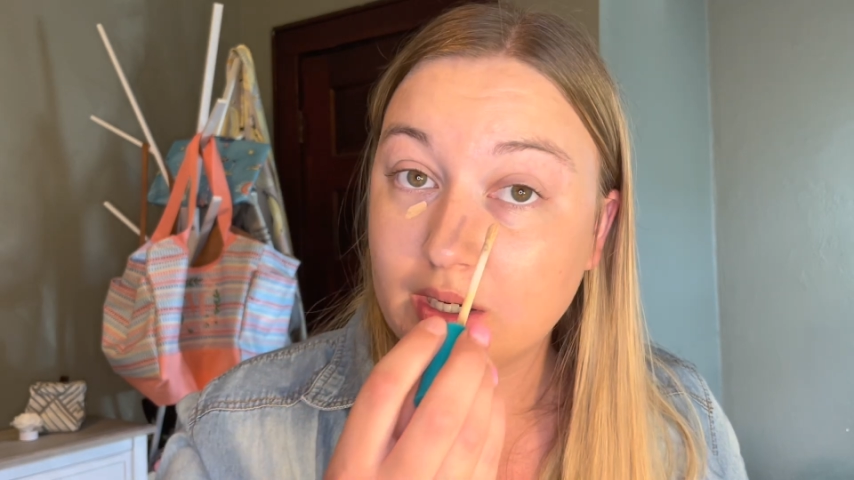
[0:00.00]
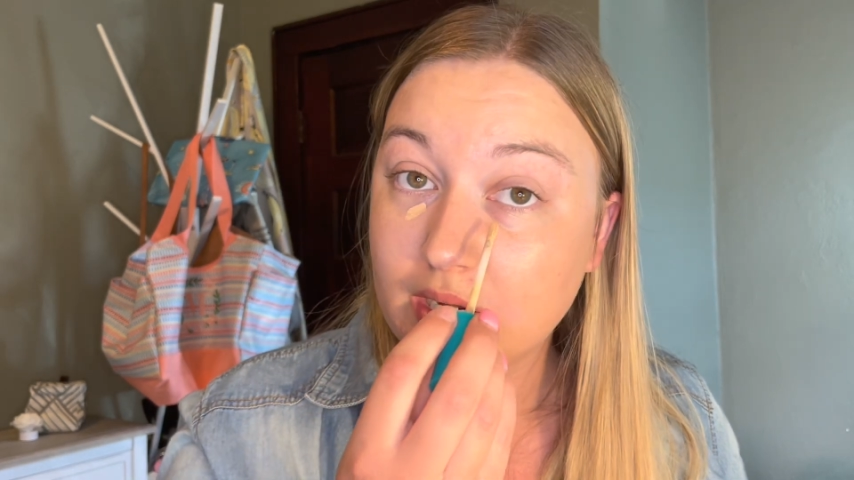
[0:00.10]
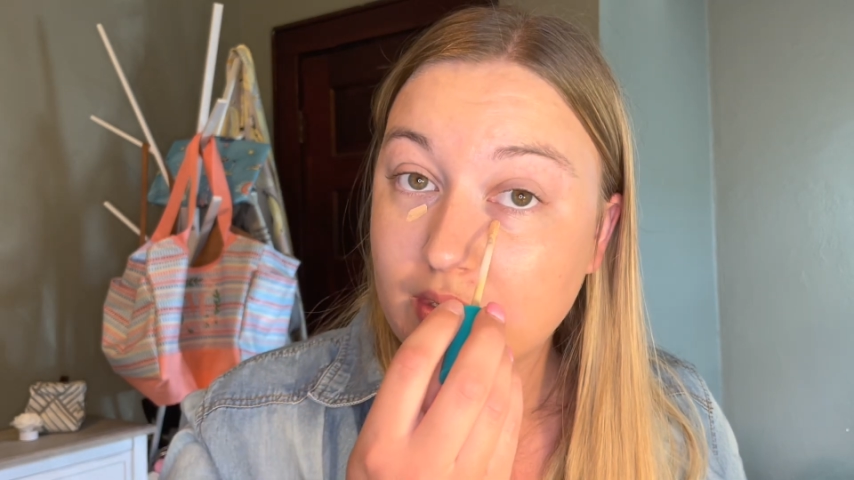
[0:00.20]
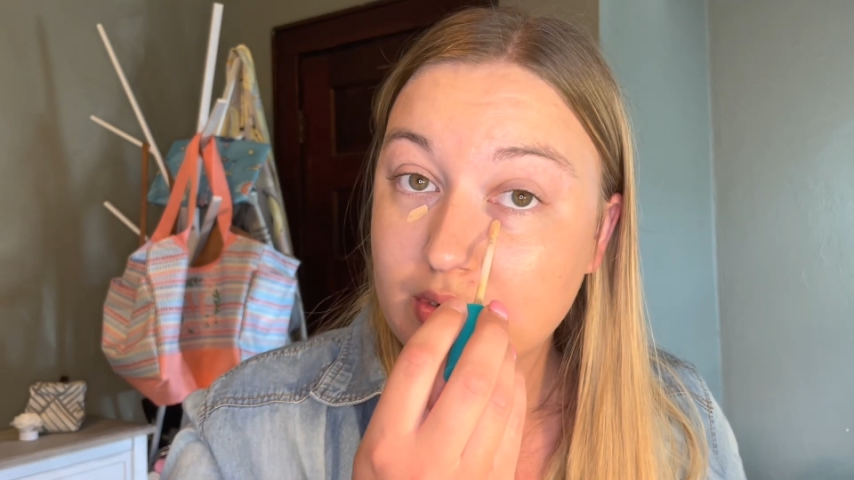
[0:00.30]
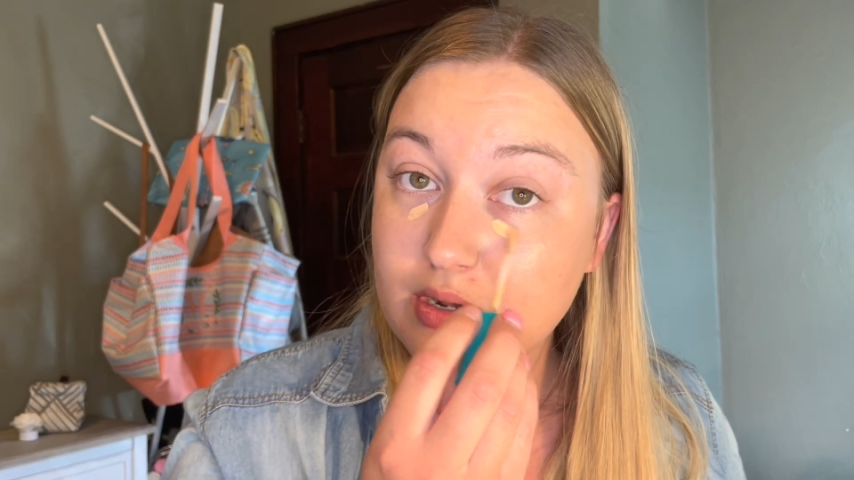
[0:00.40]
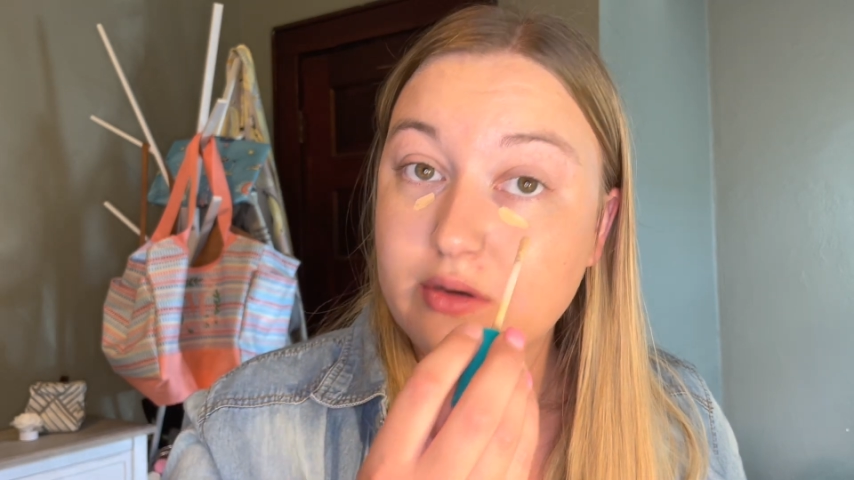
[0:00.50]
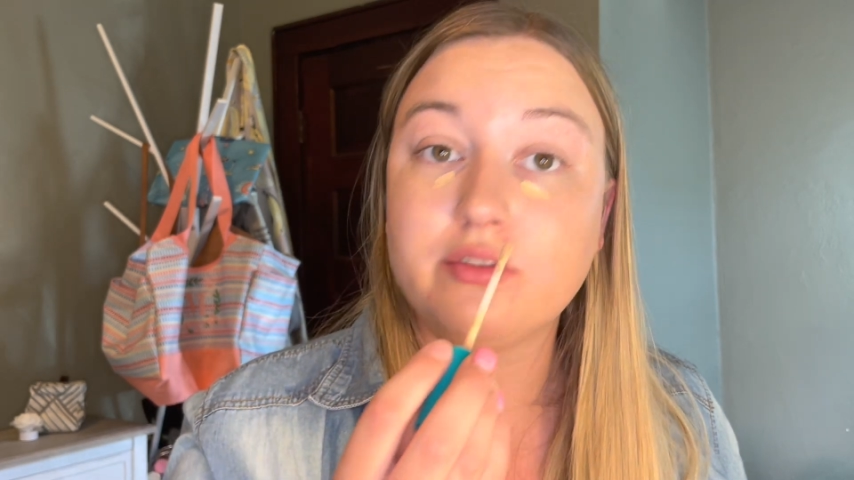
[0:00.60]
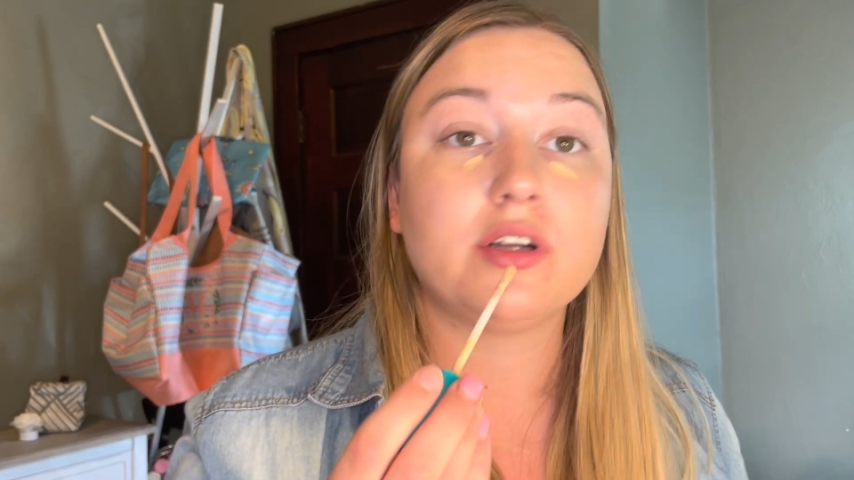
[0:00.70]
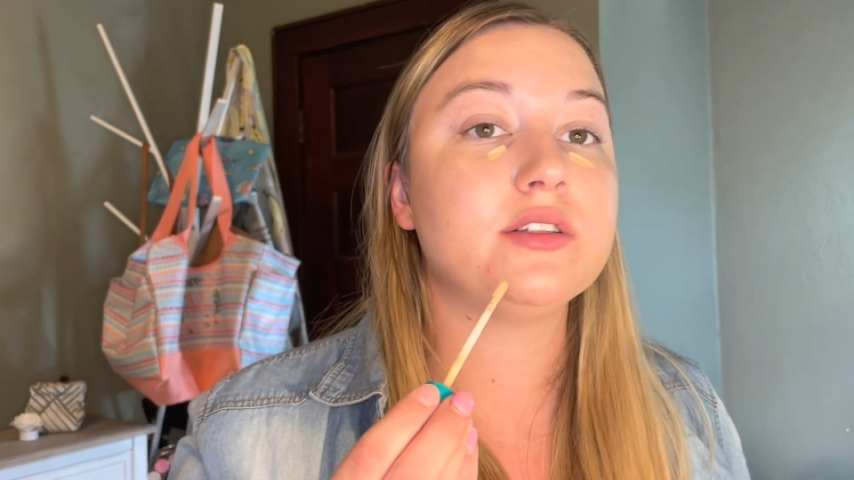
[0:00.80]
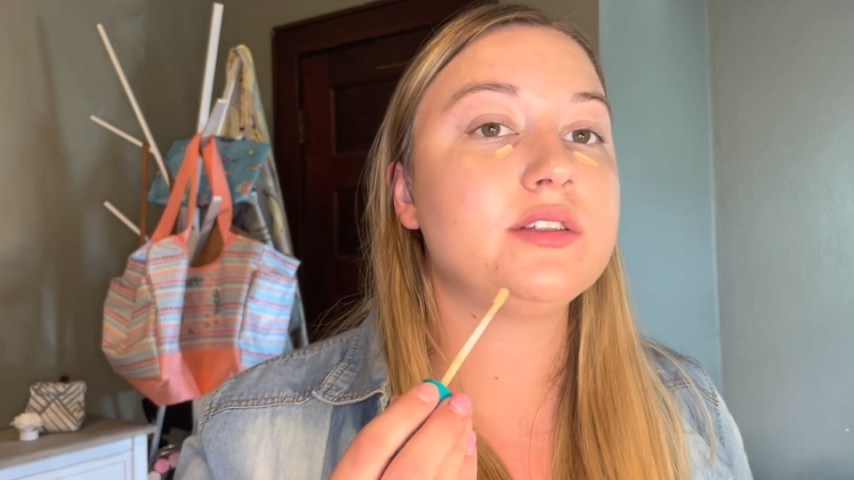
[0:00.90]
count on
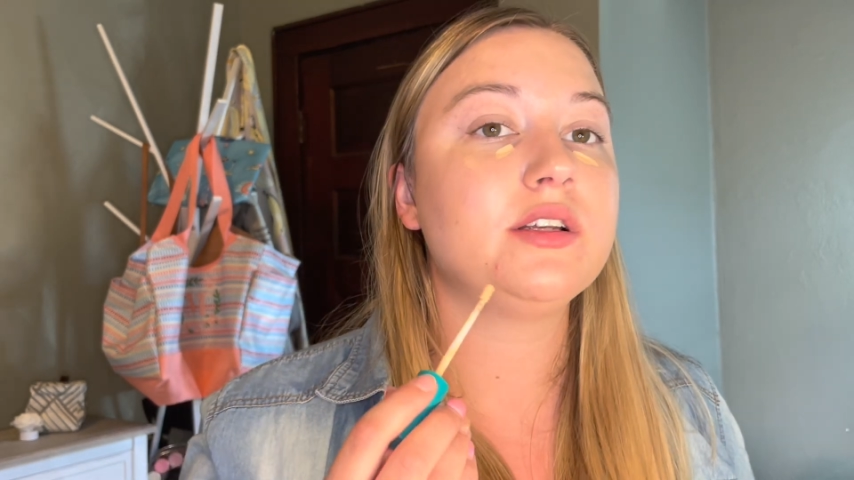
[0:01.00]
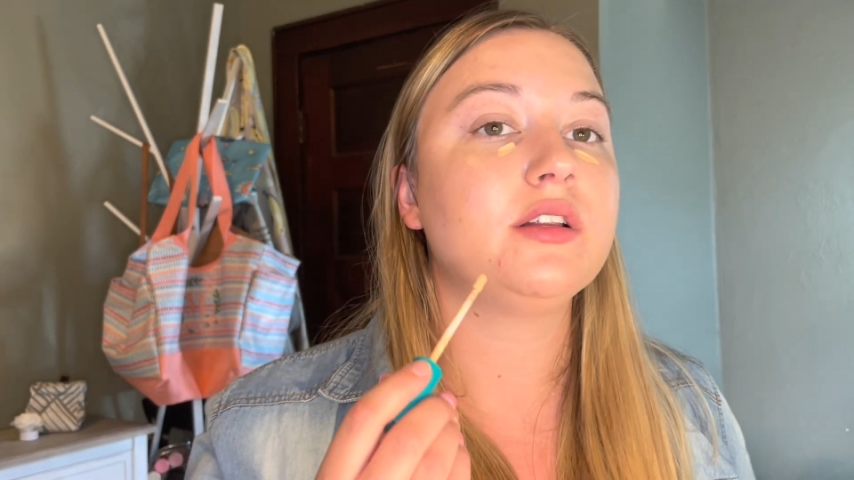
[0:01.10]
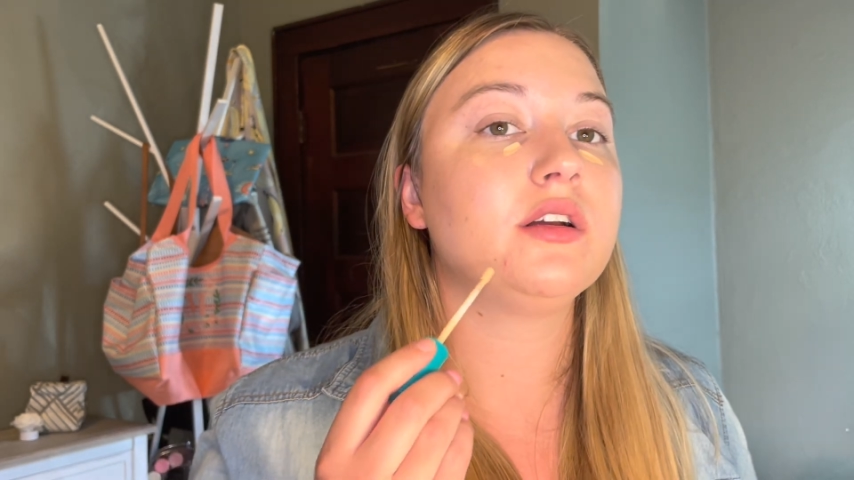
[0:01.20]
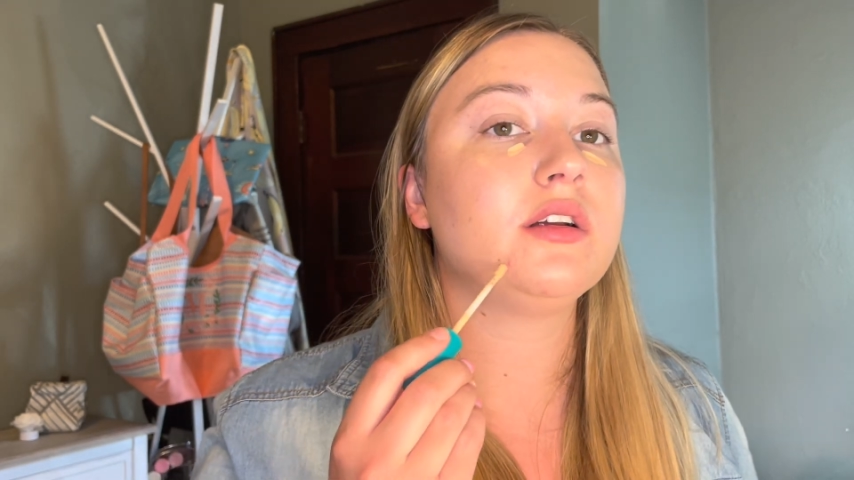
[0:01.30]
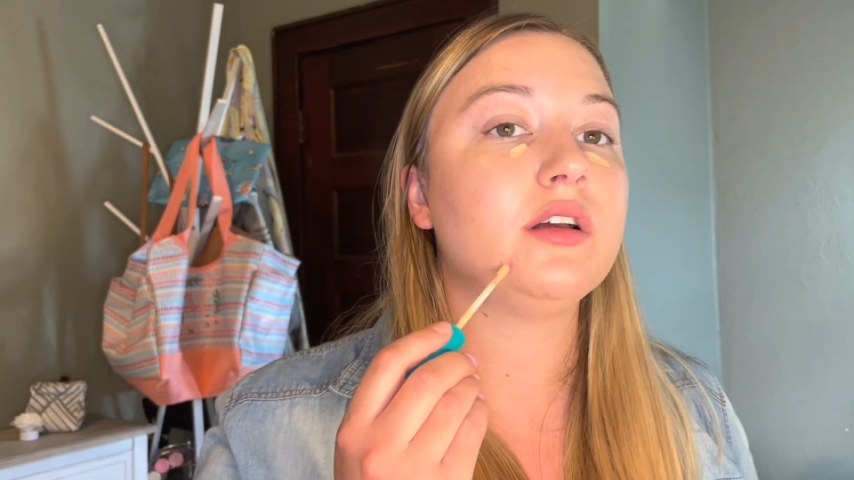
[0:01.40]
for concealer.